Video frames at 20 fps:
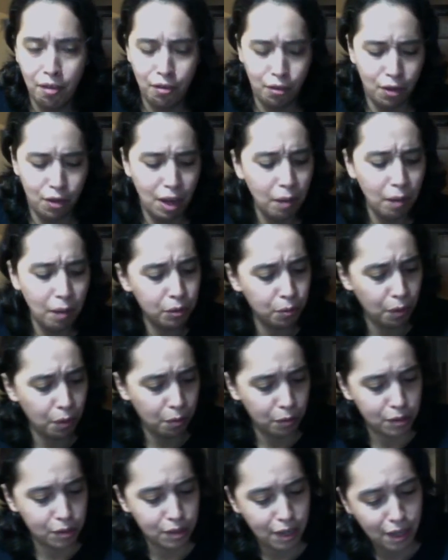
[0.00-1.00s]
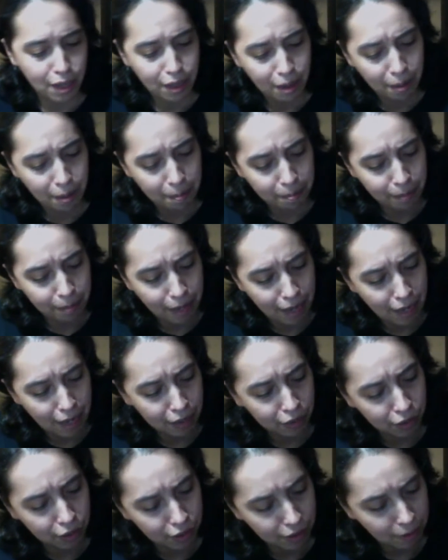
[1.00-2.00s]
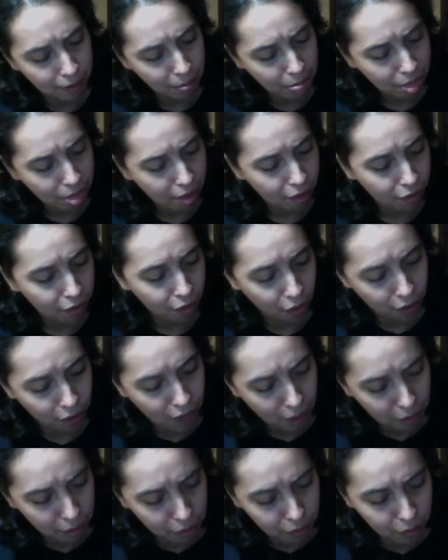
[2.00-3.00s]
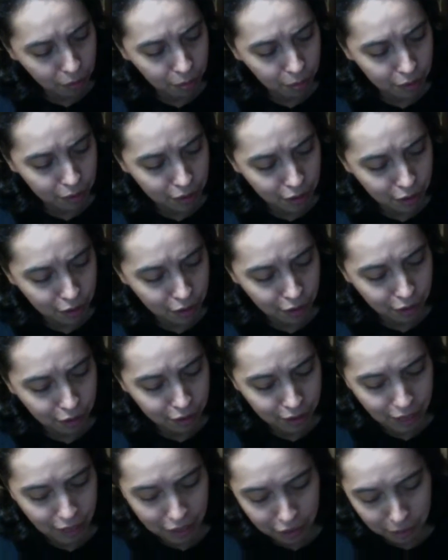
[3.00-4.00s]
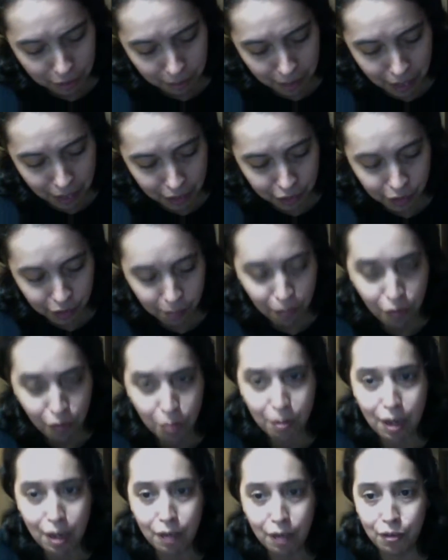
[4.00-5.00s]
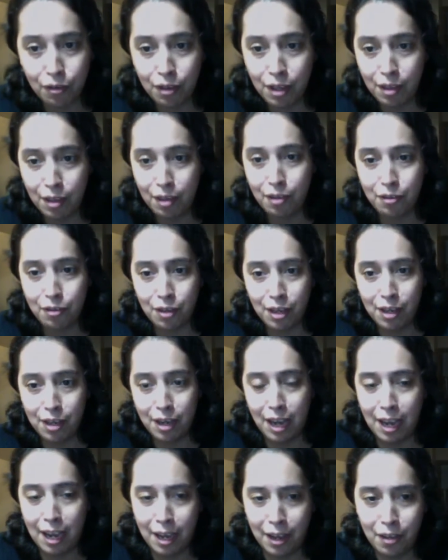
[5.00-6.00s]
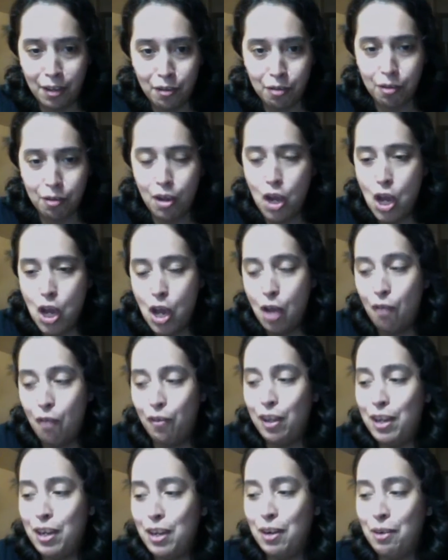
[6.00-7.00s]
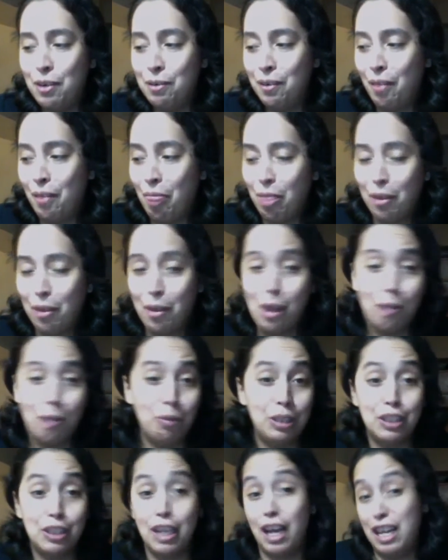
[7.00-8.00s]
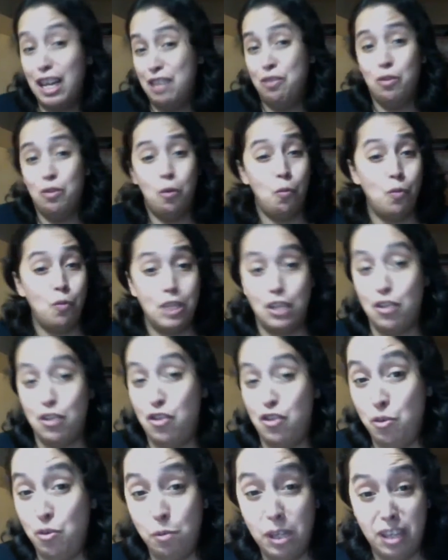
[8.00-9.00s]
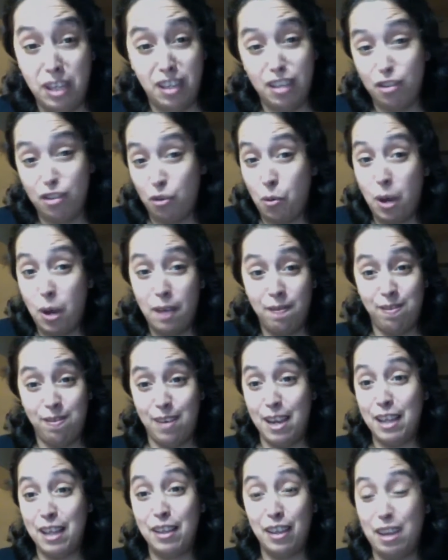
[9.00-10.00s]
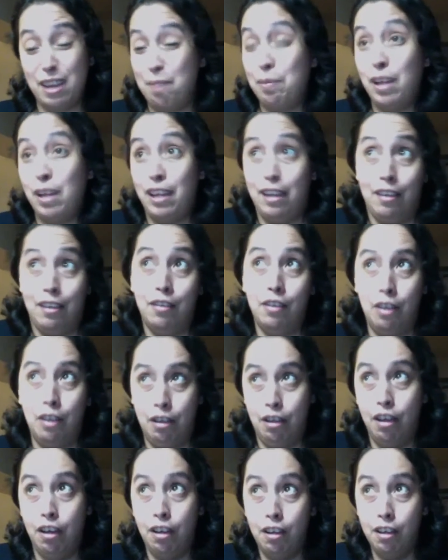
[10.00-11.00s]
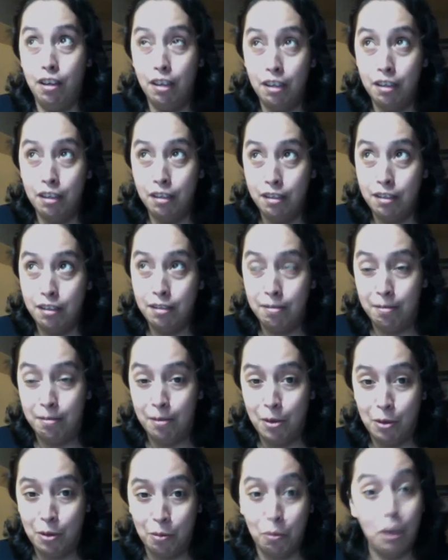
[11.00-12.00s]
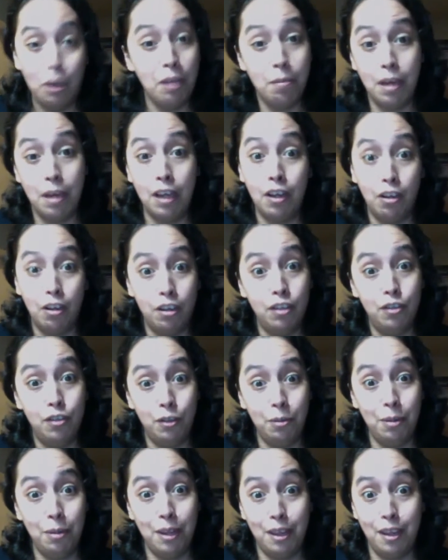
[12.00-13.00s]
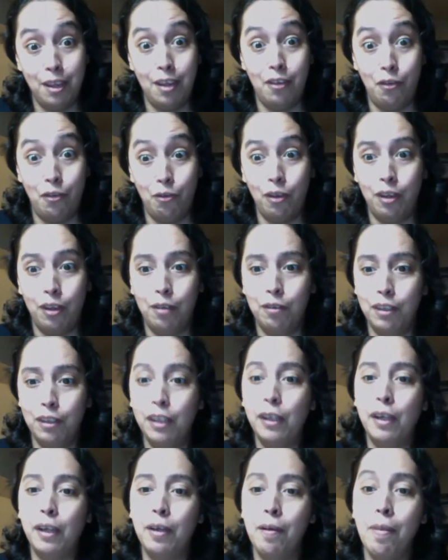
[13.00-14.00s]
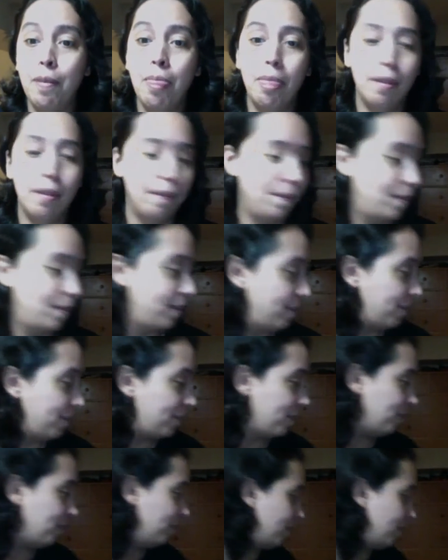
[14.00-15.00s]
So that was what was in that box. So that was what was in the sketch box. Some of you may have seen this in Anne's video, which I don't know what to do with this, quite frankly. I'm like, huh? What am I going to do with this, really? So